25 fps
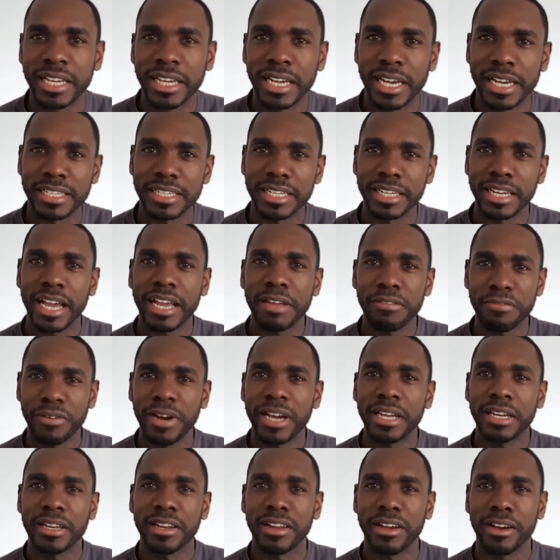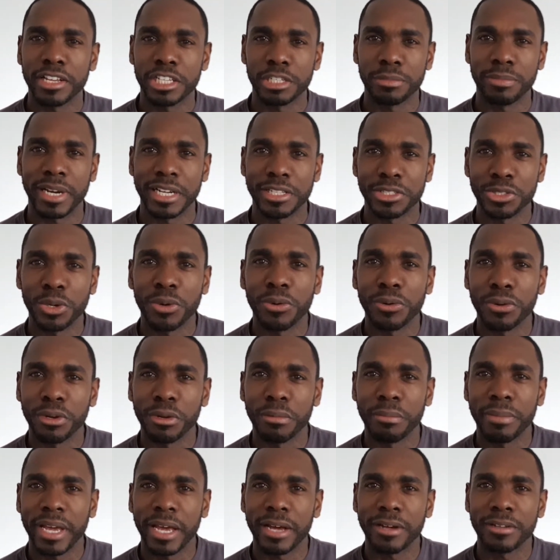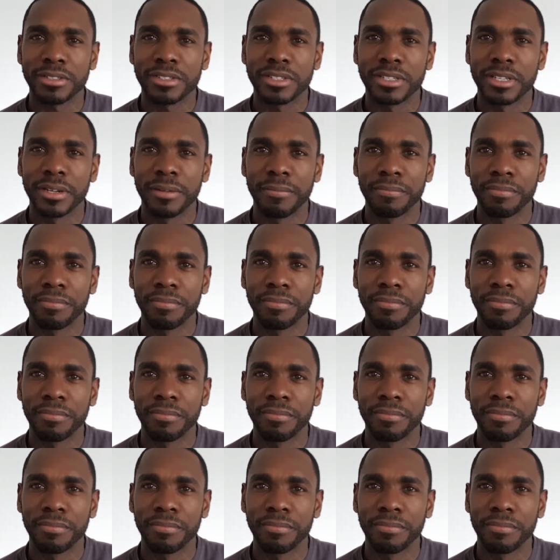And then I finalized by talking about